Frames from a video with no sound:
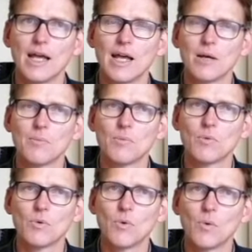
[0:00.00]

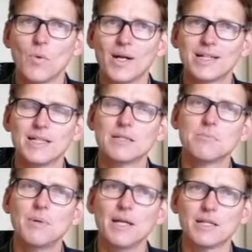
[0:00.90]
um, what is
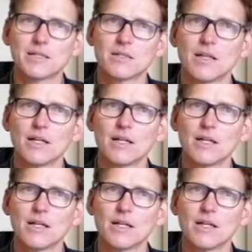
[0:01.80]
best.